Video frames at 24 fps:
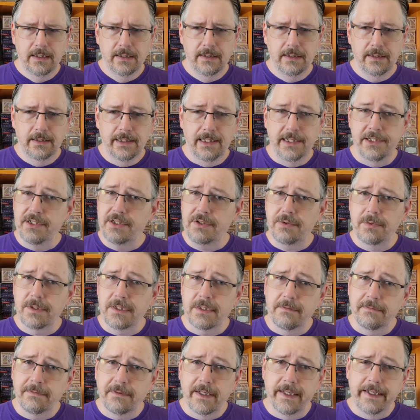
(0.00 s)
I just
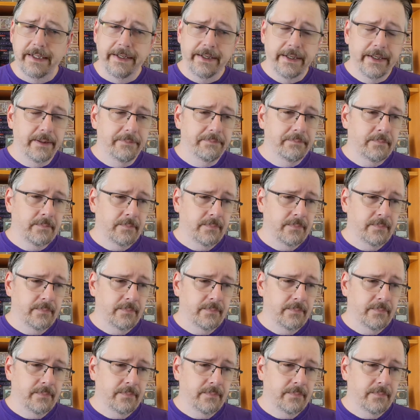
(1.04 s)
wasn't finding it.